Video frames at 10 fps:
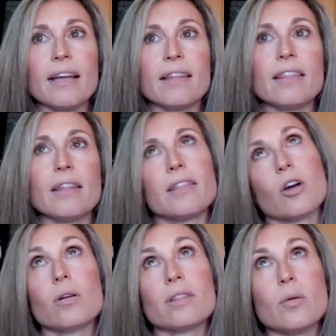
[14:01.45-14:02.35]

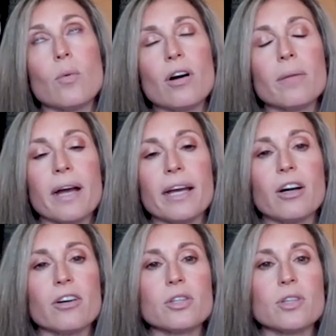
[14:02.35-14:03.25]
The welcome
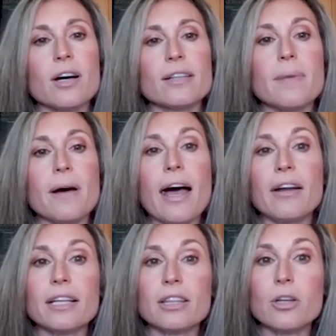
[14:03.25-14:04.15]
guide also talks about
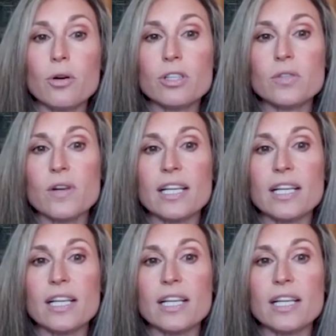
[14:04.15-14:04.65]
how to get the horse